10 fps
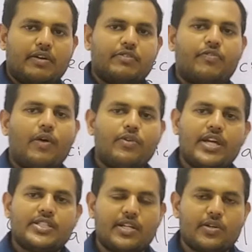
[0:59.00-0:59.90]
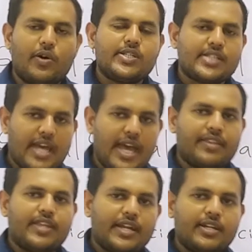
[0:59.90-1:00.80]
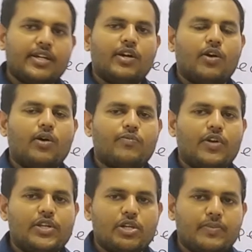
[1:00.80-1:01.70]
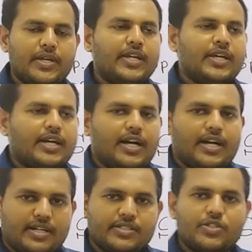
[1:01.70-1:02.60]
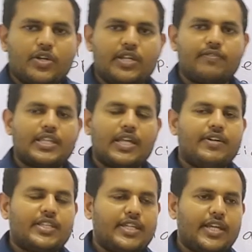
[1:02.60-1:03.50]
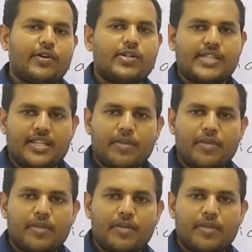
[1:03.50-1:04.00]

foundation course, and then hopefully you'll be joining with our theory course and